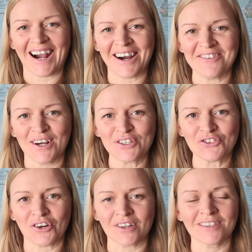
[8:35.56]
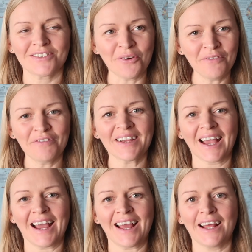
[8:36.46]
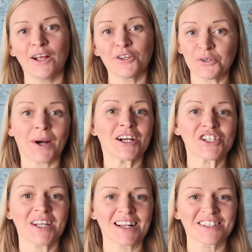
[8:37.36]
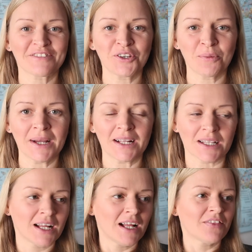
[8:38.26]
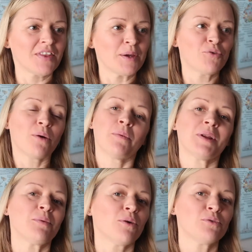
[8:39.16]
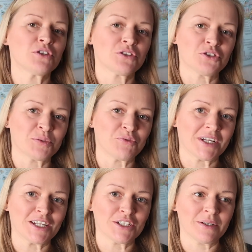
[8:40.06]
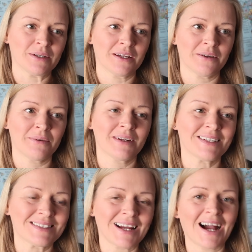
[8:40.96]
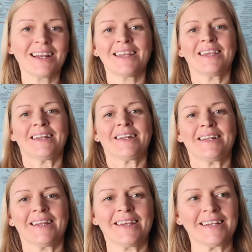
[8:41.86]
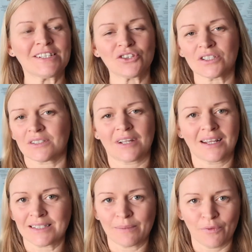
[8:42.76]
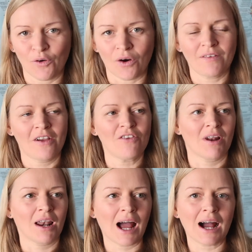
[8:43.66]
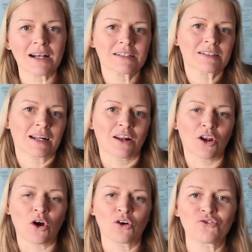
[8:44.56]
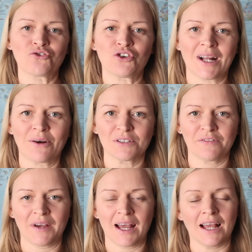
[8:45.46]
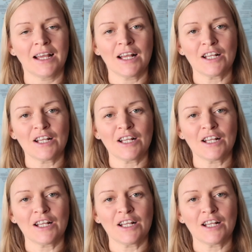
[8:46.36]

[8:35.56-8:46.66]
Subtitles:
at a restaurant, don't forget to actually ask for your bill. They probably won't just bring it to you. Dining in Italy is just, like I said before, a very relaxed, kind of long, drawn out affair.